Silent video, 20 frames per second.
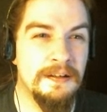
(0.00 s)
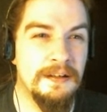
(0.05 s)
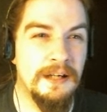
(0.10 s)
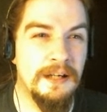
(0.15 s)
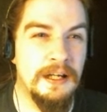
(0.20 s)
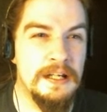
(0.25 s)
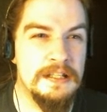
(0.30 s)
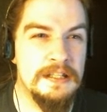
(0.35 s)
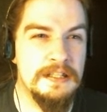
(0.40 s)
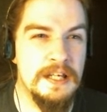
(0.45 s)

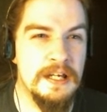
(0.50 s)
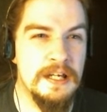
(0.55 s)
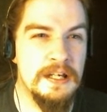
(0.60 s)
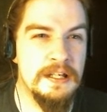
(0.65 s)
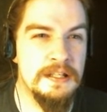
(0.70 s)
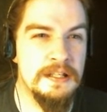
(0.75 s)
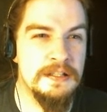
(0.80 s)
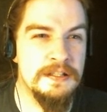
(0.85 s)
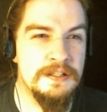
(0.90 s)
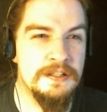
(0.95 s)
And it
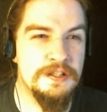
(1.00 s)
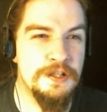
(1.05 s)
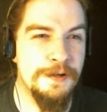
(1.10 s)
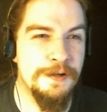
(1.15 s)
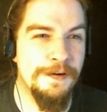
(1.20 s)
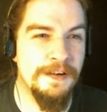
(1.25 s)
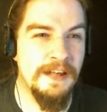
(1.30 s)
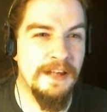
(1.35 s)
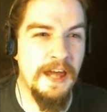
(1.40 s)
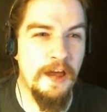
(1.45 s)
says
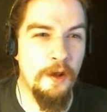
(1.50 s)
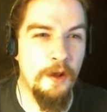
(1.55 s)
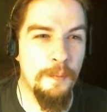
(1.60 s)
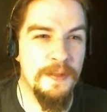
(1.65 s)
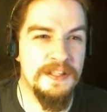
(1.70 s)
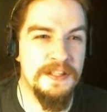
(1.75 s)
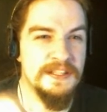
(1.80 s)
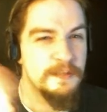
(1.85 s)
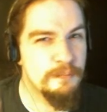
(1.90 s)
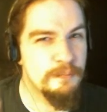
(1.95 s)
curing
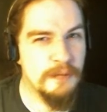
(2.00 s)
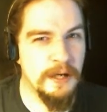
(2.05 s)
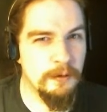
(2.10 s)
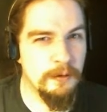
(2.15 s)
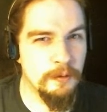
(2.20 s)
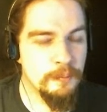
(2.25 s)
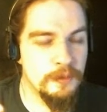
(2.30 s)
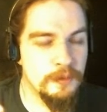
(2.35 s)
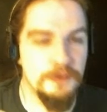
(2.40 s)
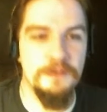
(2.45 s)
ailments, it might
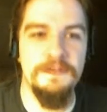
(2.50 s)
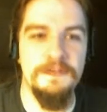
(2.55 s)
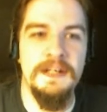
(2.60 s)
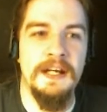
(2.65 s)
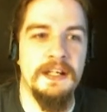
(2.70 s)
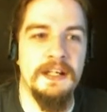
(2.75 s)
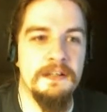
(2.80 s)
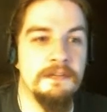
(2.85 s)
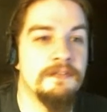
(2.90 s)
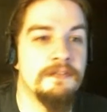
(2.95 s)
remove
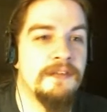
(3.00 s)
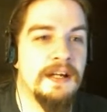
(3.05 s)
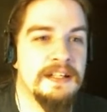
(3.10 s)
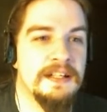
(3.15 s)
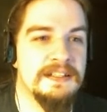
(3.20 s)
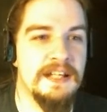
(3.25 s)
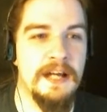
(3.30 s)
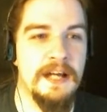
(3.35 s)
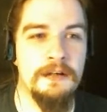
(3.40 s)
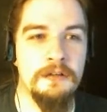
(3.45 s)
negative
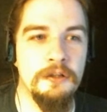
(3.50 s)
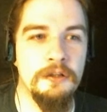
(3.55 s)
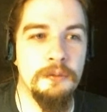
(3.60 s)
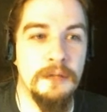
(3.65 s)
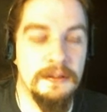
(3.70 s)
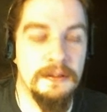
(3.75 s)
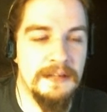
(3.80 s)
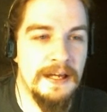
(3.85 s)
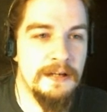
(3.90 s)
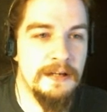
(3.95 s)
effects. I don't know
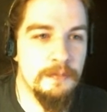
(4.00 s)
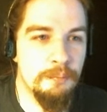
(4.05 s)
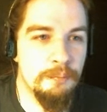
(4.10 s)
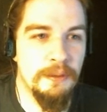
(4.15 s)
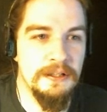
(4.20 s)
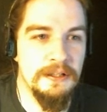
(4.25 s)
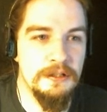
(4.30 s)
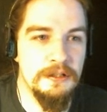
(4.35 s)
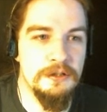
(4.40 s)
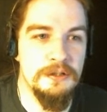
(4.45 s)
about that,
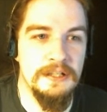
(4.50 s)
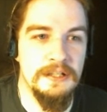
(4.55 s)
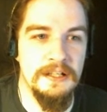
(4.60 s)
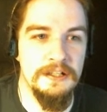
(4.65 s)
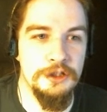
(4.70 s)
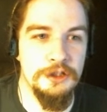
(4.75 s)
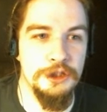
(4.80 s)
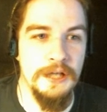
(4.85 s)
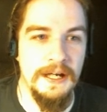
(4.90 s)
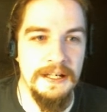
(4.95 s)
but you do get a
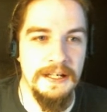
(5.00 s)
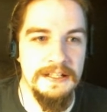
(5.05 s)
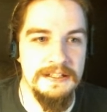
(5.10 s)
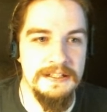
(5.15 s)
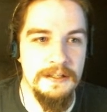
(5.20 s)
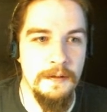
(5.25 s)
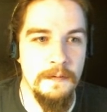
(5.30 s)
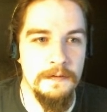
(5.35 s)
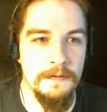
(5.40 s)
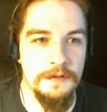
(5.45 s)
giant
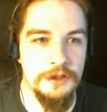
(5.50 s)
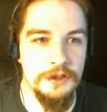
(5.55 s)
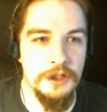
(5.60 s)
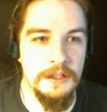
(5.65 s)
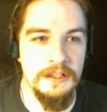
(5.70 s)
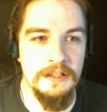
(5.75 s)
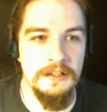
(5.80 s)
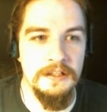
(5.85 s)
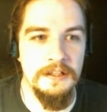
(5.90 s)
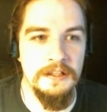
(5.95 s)

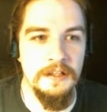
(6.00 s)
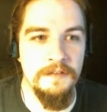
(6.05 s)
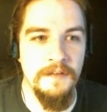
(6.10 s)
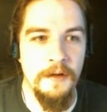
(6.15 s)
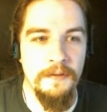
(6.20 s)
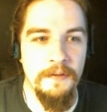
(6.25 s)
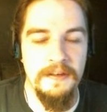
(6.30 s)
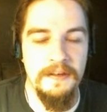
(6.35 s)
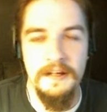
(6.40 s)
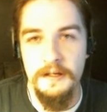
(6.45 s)
chunk of
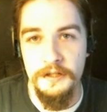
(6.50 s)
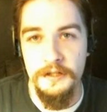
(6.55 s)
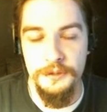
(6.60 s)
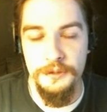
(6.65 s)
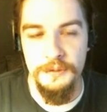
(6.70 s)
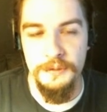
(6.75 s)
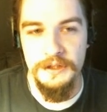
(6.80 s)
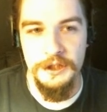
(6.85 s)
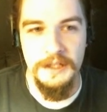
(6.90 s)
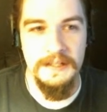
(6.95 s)
health and energy
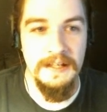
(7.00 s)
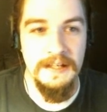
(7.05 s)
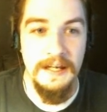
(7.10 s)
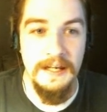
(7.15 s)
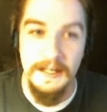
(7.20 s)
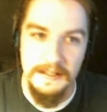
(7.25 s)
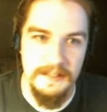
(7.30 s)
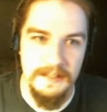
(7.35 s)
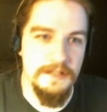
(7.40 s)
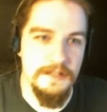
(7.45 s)
regen
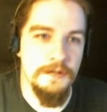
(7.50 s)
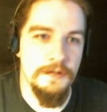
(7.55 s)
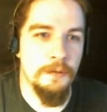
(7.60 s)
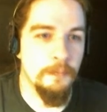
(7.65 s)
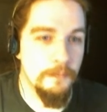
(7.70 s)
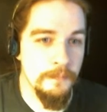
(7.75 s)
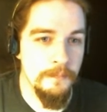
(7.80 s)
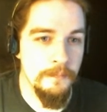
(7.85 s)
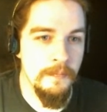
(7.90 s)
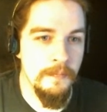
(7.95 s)
and a heal.
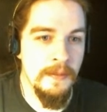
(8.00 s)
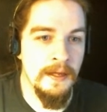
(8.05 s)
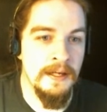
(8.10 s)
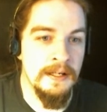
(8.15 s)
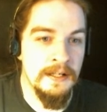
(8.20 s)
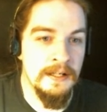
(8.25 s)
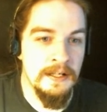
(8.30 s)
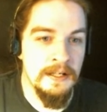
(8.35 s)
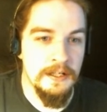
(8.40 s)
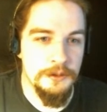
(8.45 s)

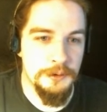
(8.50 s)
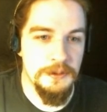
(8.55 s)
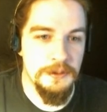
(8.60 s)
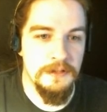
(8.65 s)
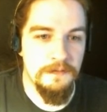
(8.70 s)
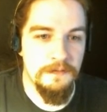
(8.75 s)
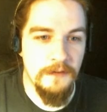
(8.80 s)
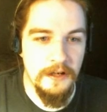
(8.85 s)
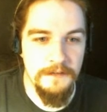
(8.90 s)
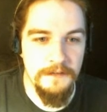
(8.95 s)
Tree
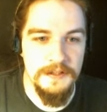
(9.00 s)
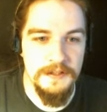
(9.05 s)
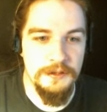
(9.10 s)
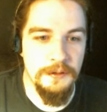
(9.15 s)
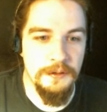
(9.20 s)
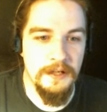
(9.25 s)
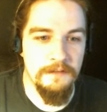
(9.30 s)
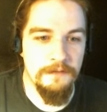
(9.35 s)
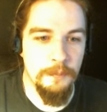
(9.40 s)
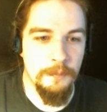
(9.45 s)
of Life is
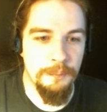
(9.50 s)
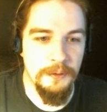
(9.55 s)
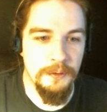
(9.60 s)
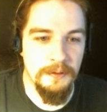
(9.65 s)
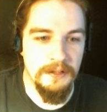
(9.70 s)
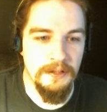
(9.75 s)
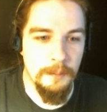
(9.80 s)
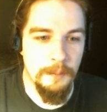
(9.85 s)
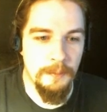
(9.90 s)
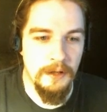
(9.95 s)
great for
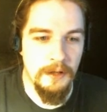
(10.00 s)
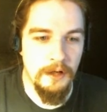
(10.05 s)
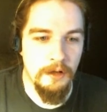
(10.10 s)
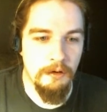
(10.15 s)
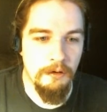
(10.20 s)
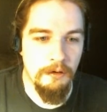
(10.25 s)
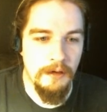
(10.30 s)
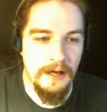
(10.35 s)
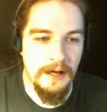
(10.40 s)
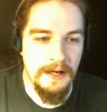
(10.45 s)
building up a
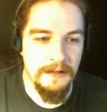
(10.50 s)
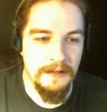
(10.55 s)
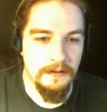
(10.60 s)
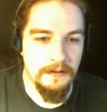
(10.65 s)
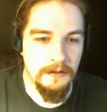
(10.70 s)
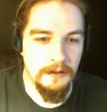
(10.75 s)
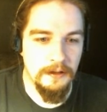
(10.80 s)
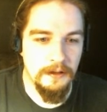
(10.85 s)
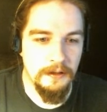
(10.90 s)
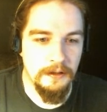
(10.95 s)
lot
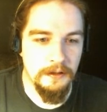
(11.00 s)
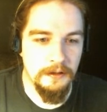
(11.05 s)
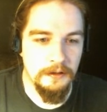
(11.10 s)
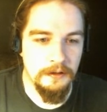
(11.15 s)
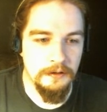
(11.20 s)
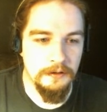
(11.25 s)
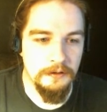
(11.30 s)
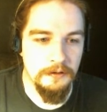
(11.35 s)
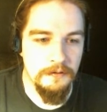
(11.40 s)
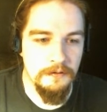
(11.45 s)

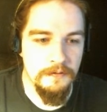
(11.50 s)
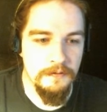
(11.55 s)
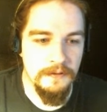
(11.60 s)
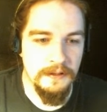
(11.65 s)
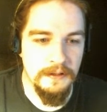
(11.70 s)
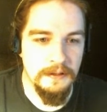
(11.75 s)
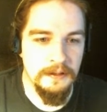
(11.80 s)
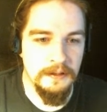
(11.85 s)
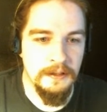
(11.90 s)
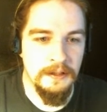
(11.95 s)

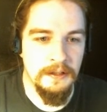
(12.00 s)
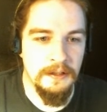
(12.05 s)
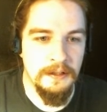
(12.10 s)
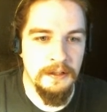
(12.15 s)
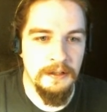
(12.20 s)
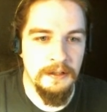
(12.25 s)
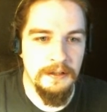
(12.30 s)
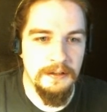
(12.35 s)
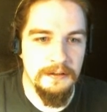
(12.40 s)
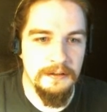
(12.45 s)
of
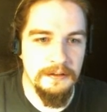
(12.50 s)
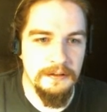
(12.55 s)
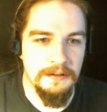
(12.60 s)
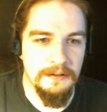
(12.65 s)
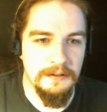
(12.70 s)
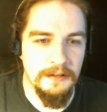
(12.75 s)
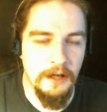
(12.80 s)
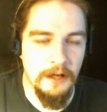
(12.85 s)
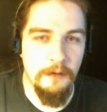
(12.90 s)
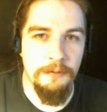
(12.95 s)

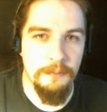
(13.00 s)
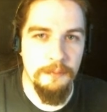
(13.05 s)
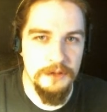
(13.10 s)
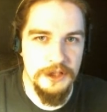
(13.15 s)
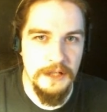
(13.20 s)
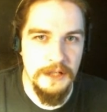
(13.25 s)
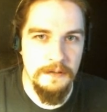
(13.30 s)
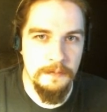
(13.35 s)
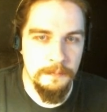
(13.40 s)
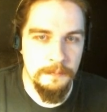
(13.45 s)
health
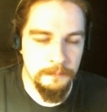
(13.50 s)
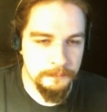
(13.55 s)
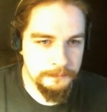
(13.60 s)
regen.